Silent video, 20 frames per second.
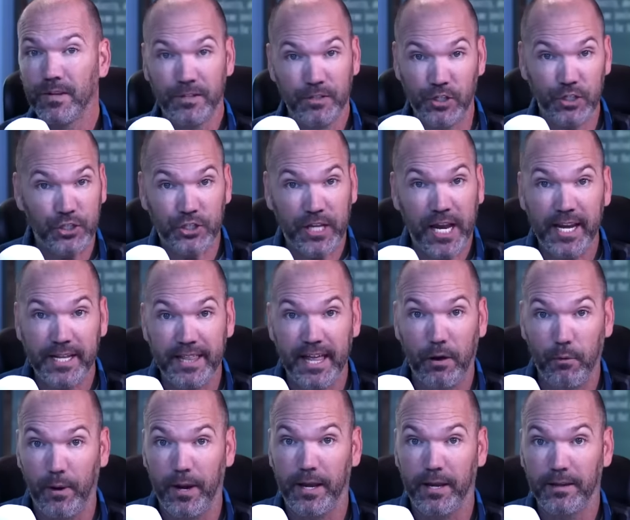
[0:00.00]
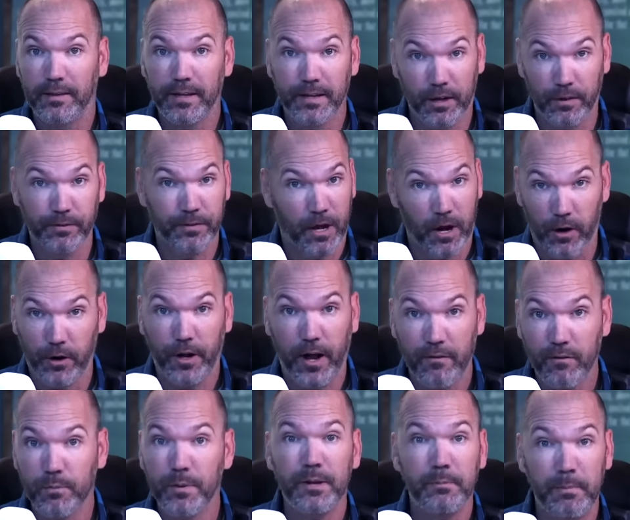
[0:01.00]
Just say it that way. Our
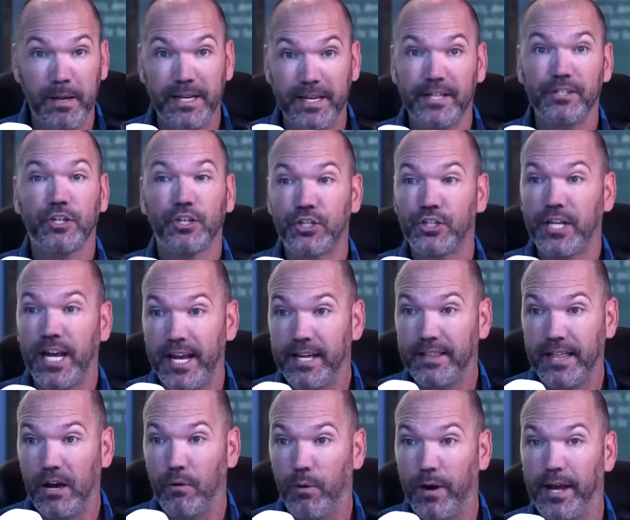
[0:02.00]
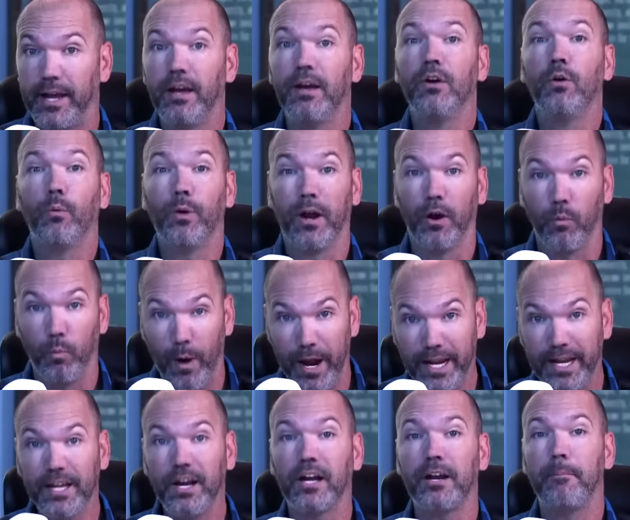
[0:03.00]
government media, just say it that way. We are
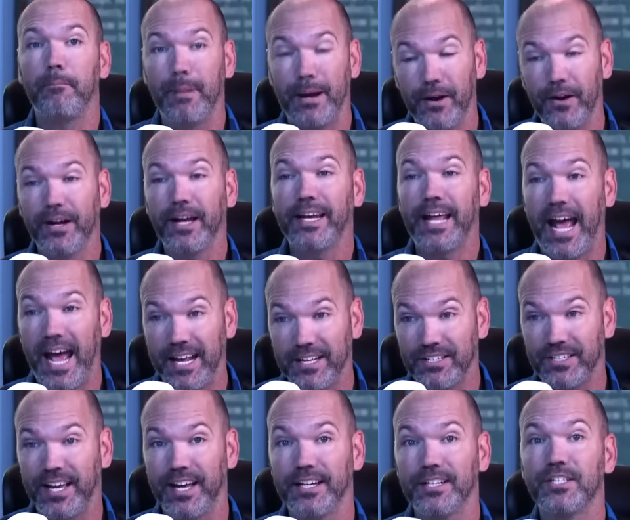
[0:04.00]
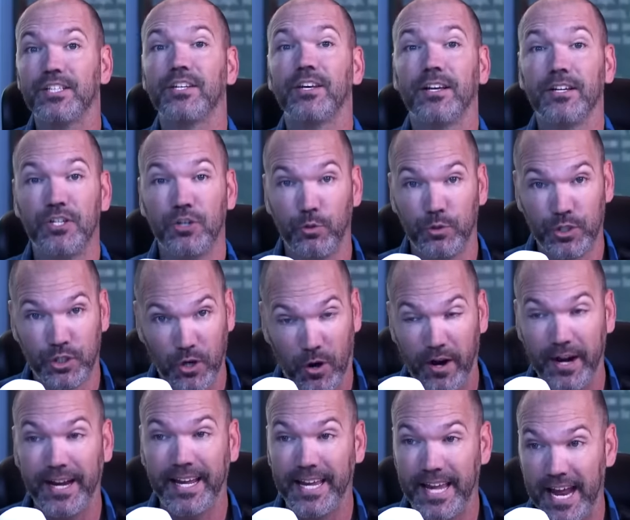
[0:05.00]
waiting on American assets to
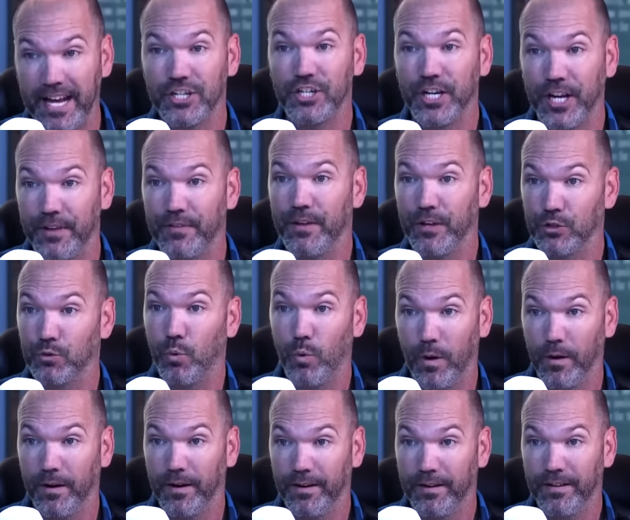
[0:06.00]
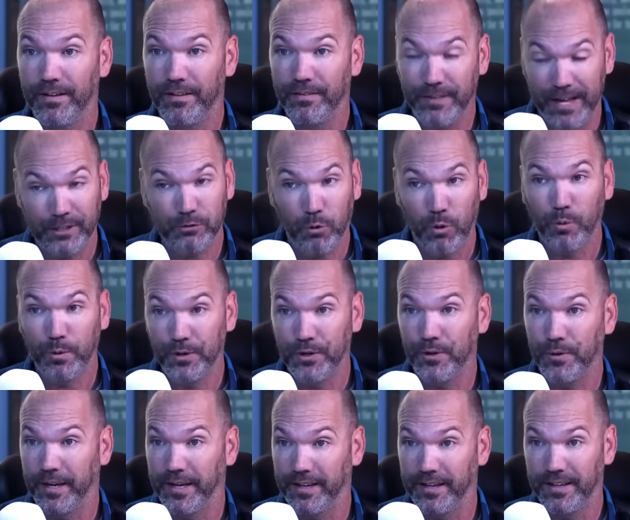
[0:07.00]
start engaging in this war. That's what we're
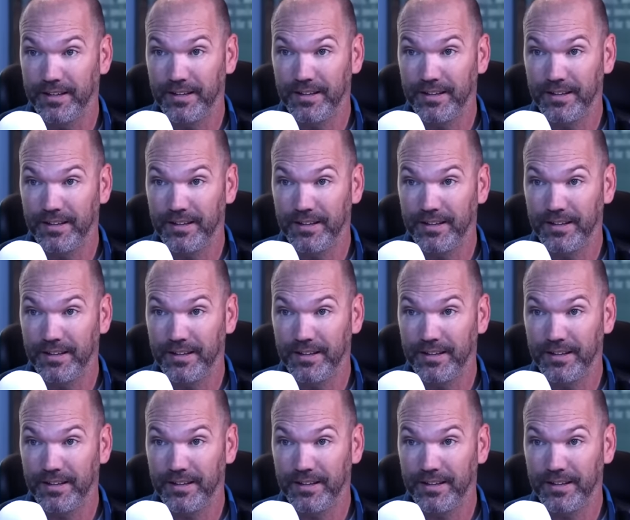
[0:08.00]
doing.